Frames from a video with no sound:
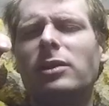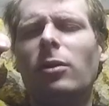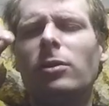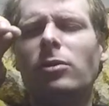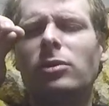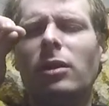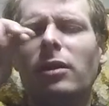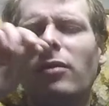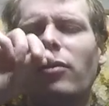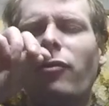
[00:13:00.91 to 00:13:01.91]
they'll usually
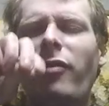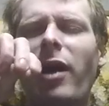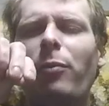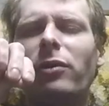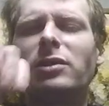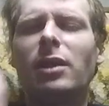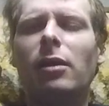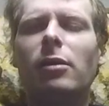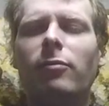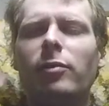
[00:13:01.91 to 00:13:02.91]
give you
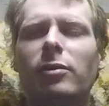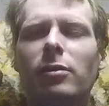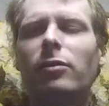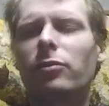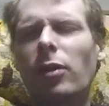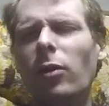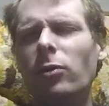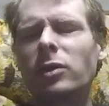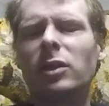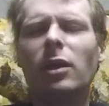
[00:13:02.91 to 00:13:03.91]
5% of your
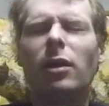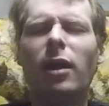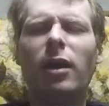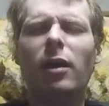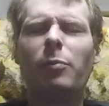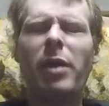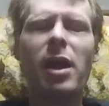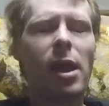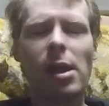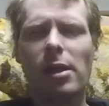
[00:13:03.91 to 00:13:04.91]
gross
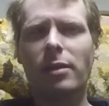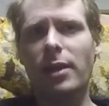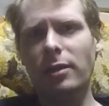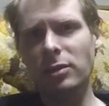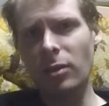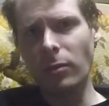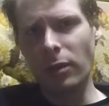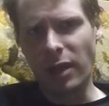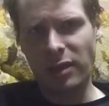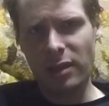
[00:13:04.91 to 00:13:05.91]
pay. And then so
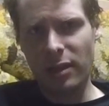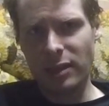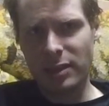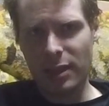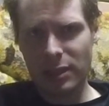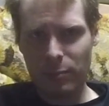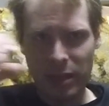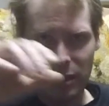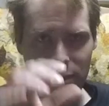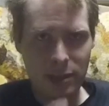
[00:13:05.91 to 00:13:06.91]
look into these things,
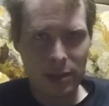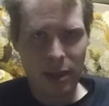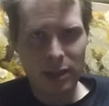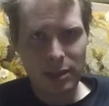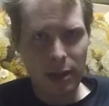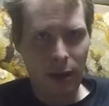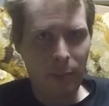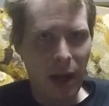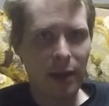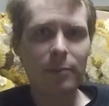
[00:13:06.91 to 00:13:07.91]
because things that are
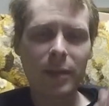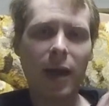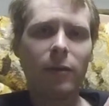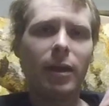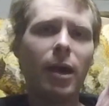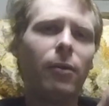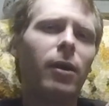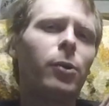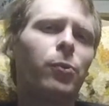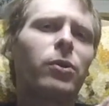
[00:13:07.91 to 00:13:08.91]
bottomed out now
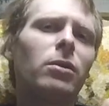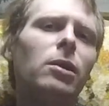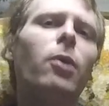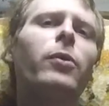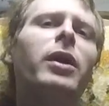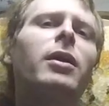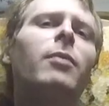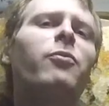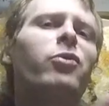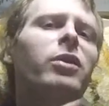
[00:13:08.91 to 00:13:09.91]
are worth loading
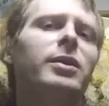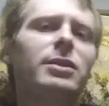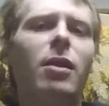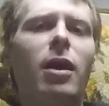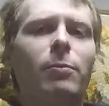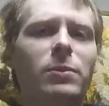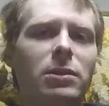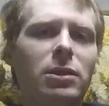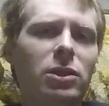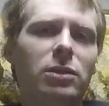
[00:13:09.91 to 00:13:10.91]
up for these long
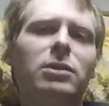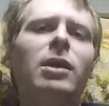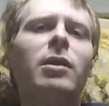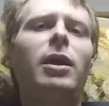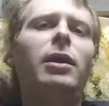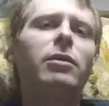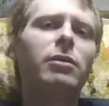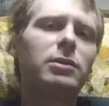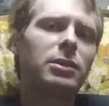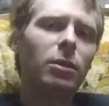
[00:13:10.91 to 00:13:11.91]
positions, and you
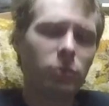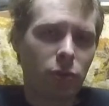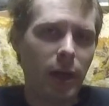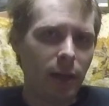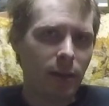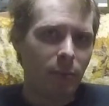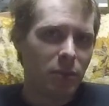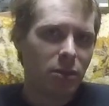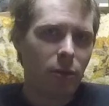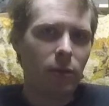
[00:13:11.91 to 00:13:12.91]
can still trade them
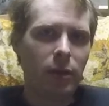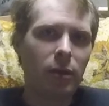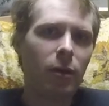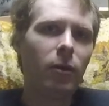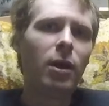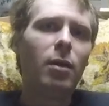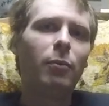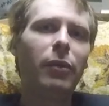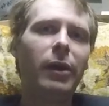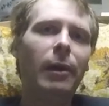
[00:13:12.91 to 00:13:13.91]
too, you know.
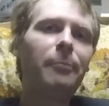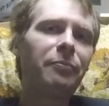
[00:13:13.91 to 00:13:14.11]
But